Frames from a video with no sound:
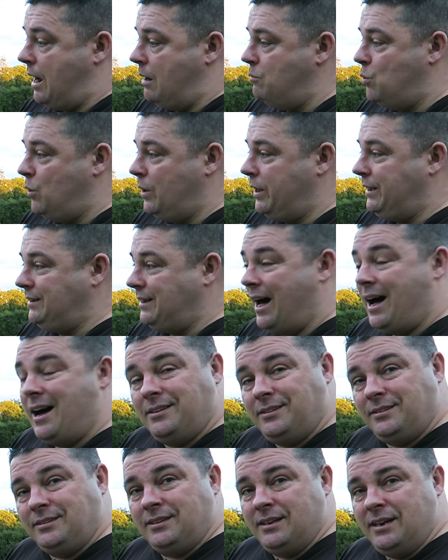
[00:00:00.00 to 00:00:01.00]
And what it
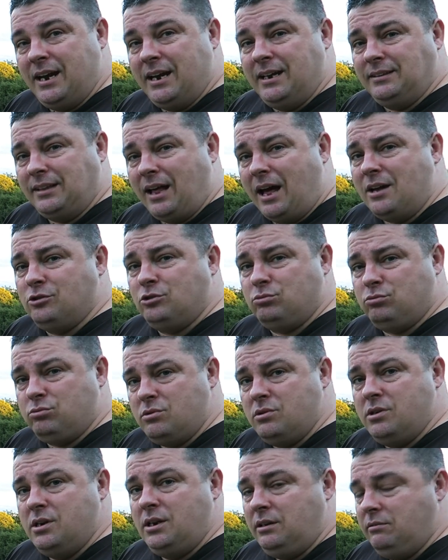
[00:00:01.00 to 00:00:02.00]
does
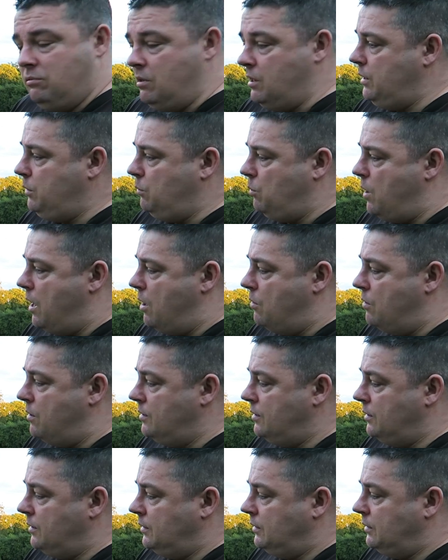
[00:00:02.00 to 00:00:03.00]
really, really well.
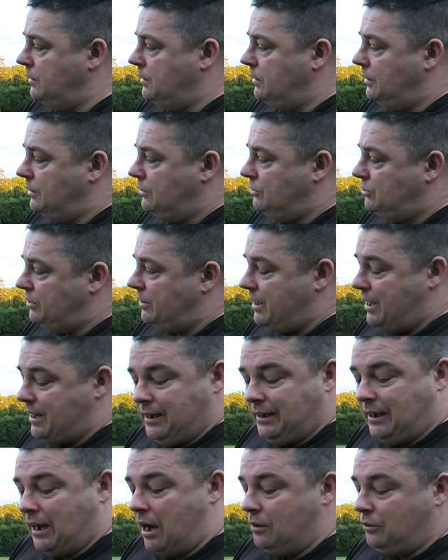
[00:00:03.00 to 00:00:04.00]
So there
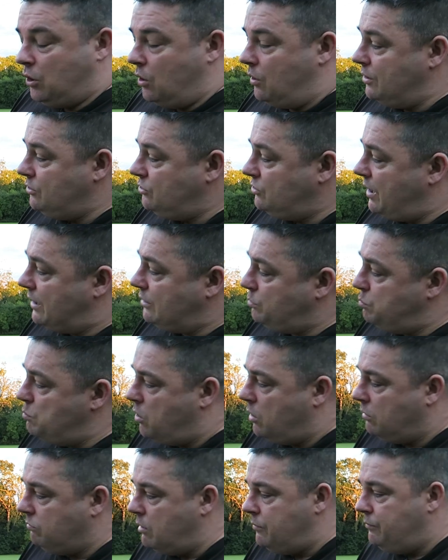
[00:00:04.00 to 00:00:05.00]
you go, guys, that's
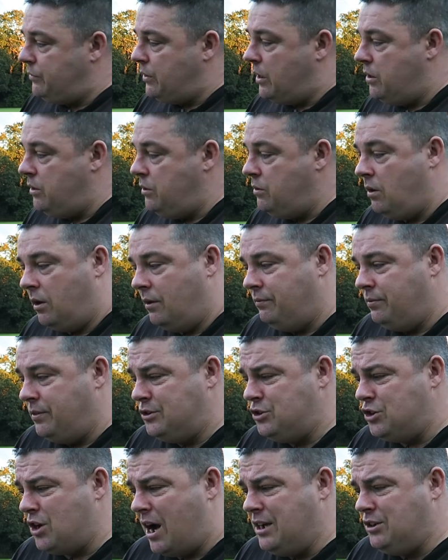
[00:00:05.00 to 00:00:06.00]
my review of
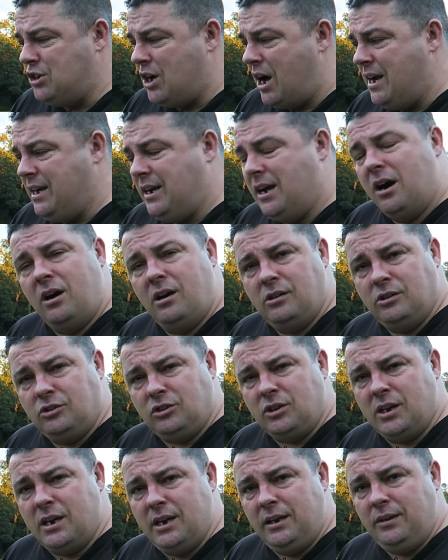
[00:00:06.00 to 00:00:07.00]
the
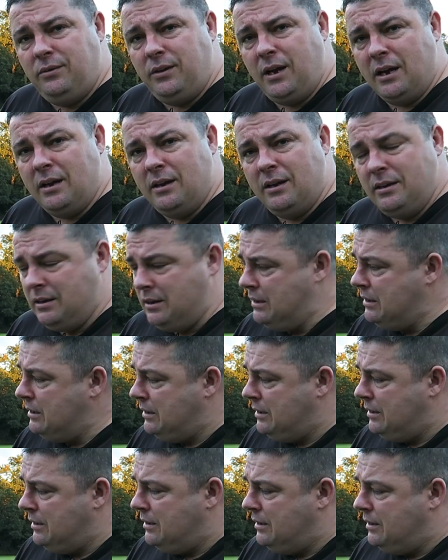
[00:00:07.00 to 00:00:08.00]
JJRC
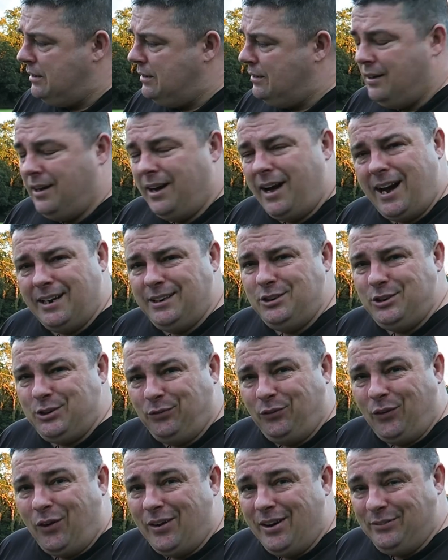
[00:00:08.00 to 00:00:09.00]

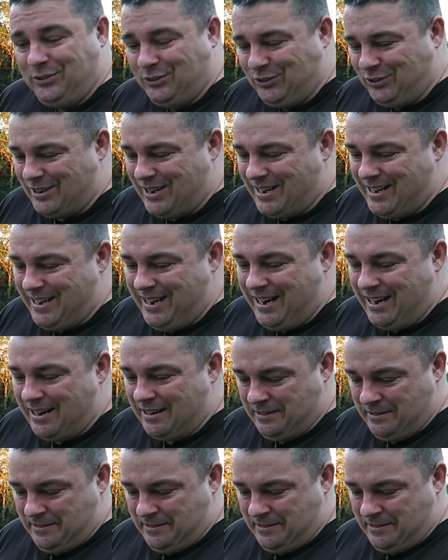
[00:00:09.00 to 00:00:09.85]
H5C.